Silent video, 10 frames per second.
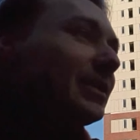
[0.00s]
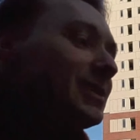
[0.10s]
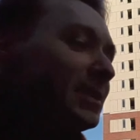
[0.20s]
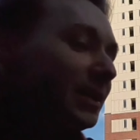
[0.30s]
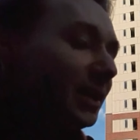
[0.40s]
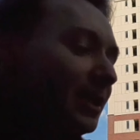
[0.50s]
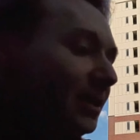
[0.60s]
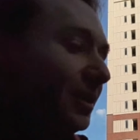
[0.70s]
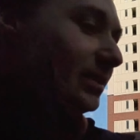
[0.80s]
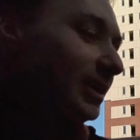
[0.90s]
guess I gotta
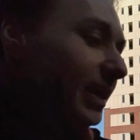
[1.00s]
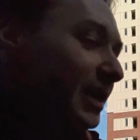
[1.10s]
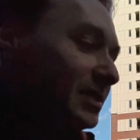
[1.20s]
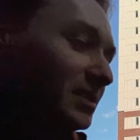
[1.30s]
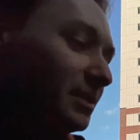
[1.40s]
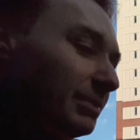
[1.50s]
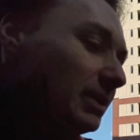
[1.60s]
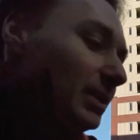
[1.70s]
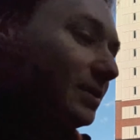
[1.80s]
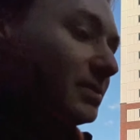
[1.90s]
ask
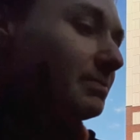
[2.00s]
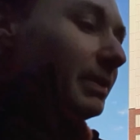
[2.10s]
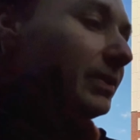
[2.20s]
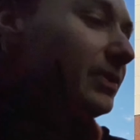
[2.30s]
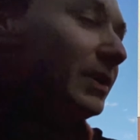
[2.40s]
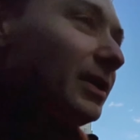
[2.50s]
somebody else about